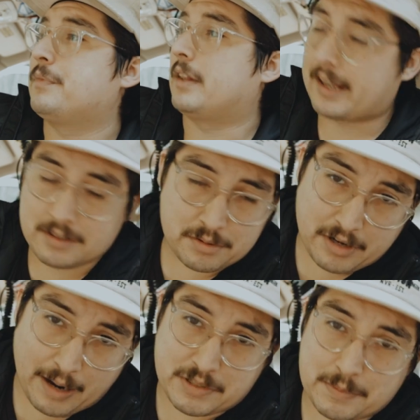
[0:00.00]
Like and
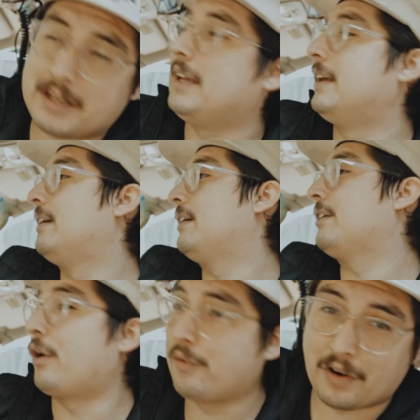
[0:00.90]
subscribe to me.
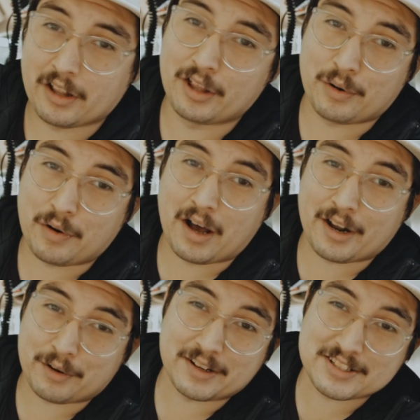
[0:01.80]
Go follow
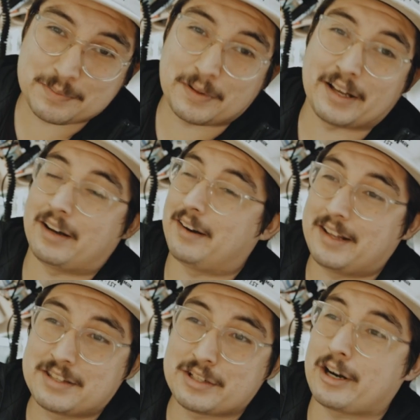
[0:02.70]
Ohana Rig Supply on
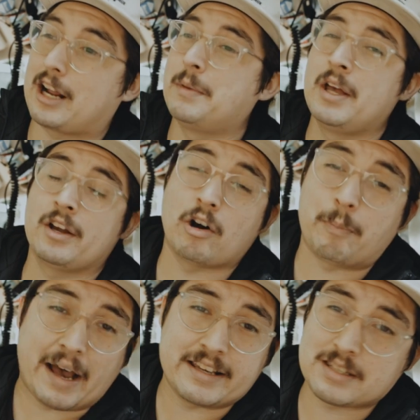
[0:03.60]
Instagram. Go
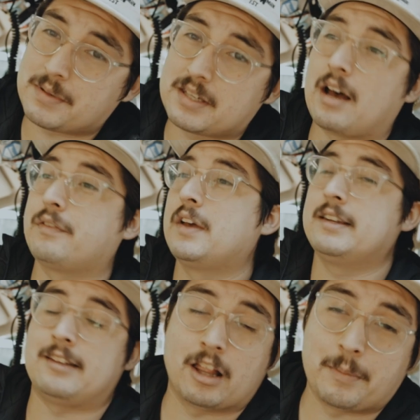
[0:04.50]
buy some stuff.
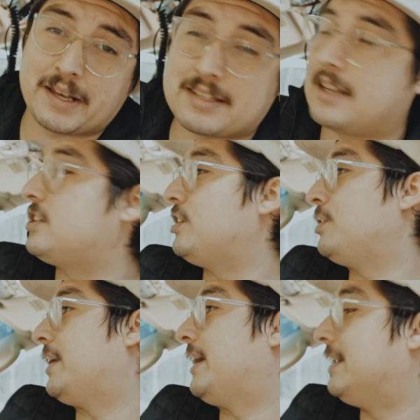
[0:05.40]
Tell them I sent
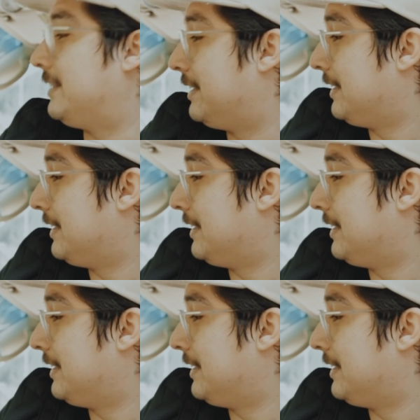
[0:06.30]
you. And